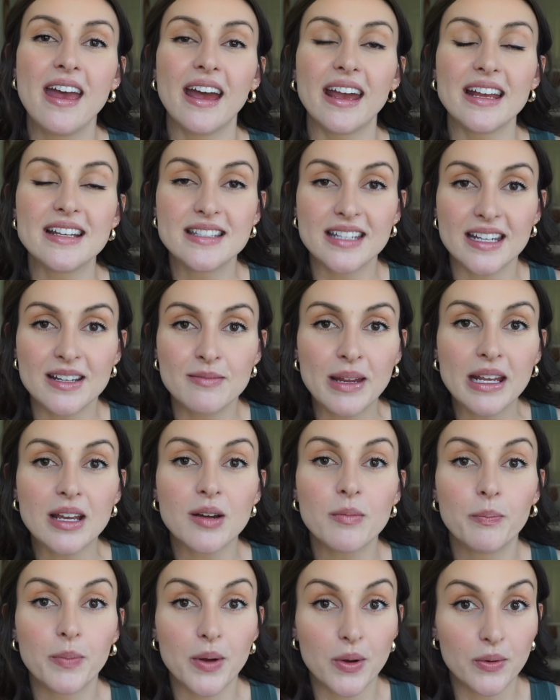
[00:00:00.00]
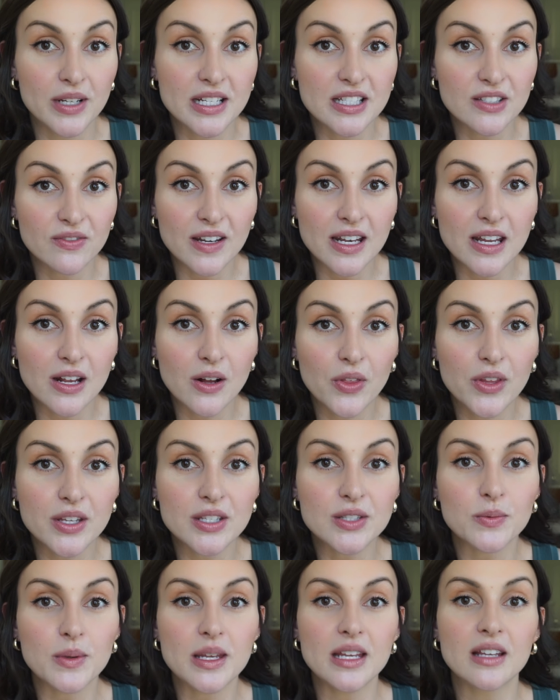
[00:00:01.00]
I did make a bonus video
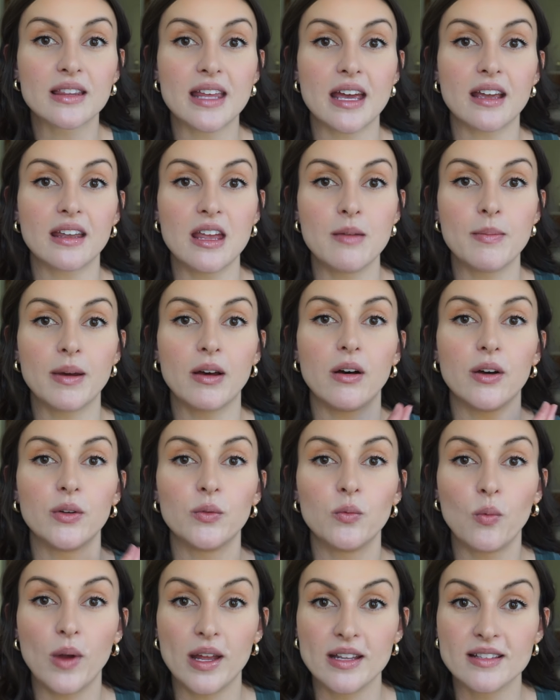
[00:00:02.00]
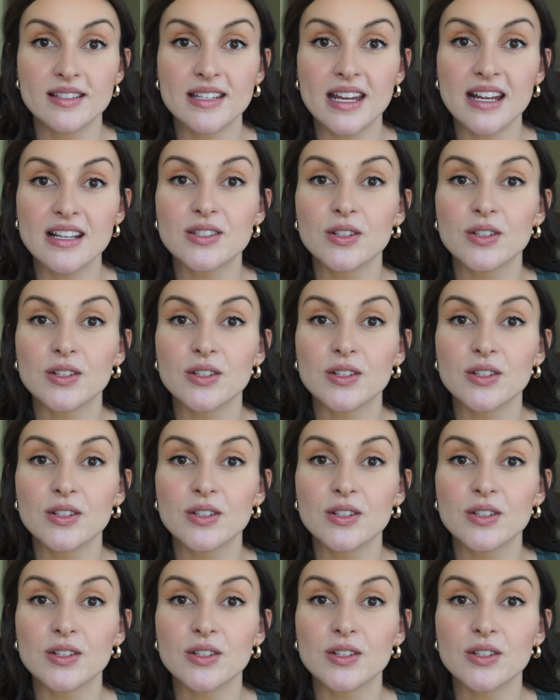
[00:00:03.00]
this week that came out on Wednesday.